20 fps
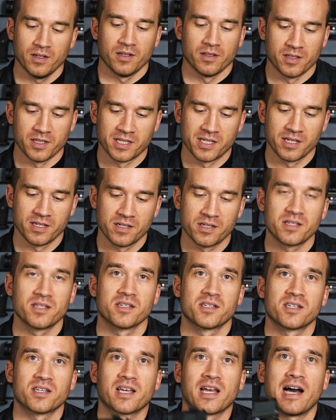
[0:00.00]
This is the
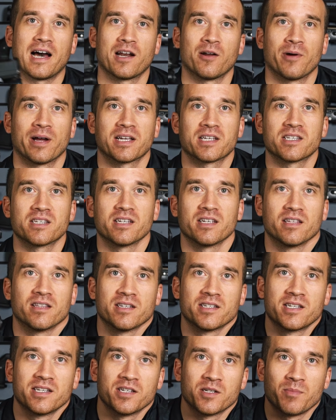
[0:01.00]
Staccato XC.
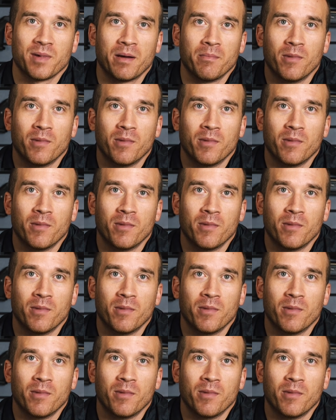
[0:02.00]
This is my